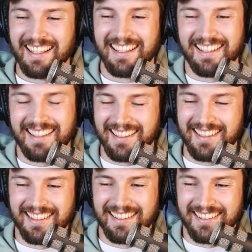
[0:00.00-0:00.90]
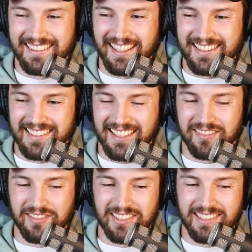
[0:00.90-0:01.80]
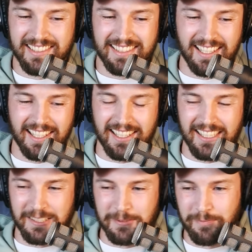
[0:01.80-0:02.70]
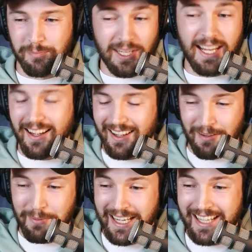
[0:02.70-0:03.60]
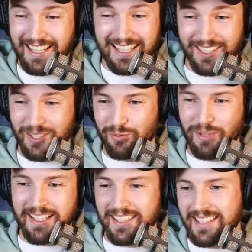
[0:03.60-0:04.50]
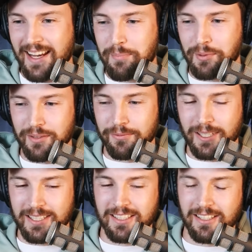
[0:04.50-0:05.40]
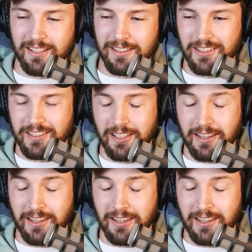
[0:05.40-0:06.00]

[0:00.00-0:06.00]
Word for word: Oh, that's awful. Yeah. Uh, but yeah, I mean that's a great example of what uh,